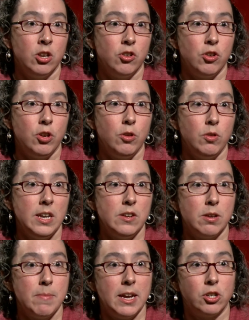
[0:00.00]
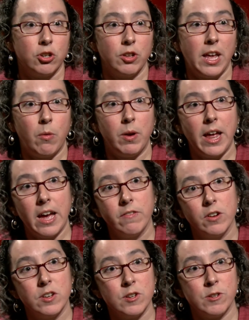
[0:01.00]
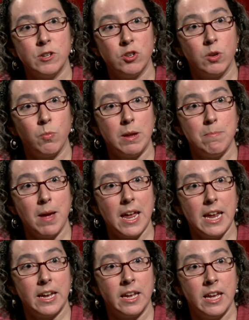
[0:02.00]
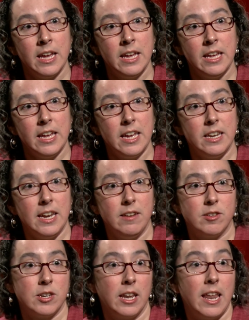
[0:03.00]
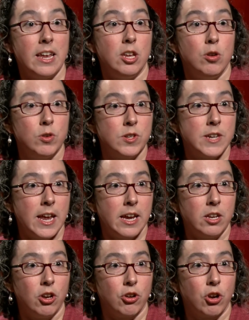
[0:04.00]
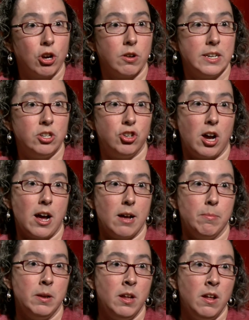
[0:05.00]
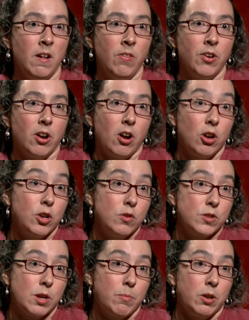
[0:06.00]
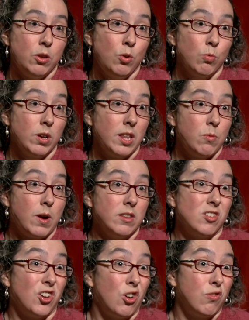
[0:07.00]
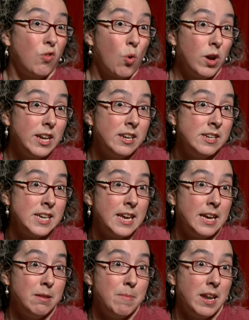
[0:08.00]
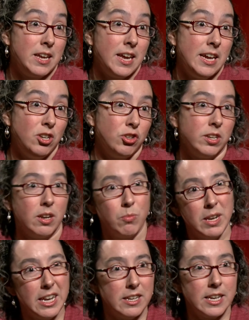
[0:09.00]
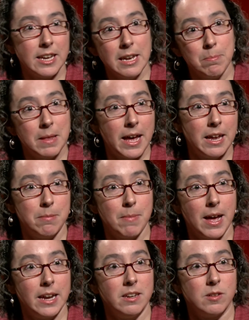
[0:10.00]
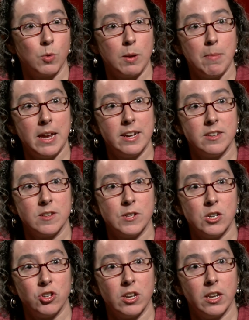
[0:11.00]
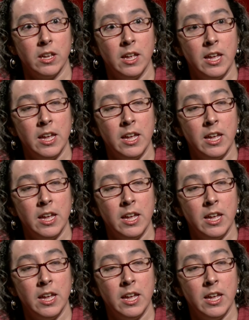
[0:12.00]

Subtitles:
Do you need to make sure that whatever decision we make, it needs to let you stay in your current job? Are you someone who really wants to avoid taking medication, and we need to keep that in mind as we make a decision?